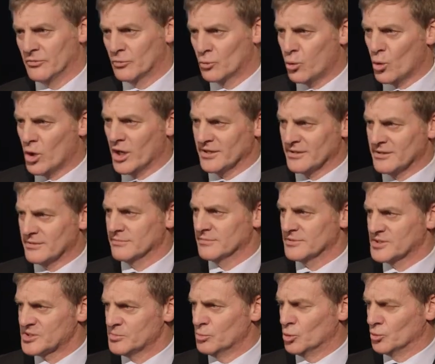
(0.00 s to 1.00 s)
quite
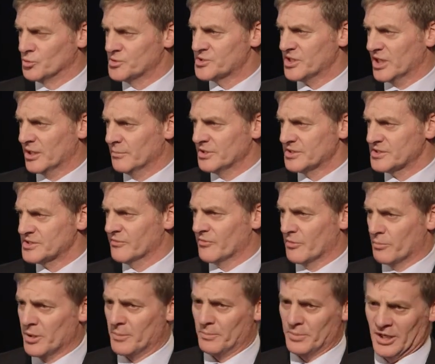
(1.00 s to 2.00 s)
small segments of the
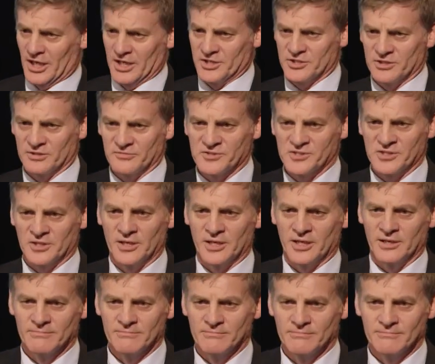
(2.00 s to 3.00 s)
population of Sydney.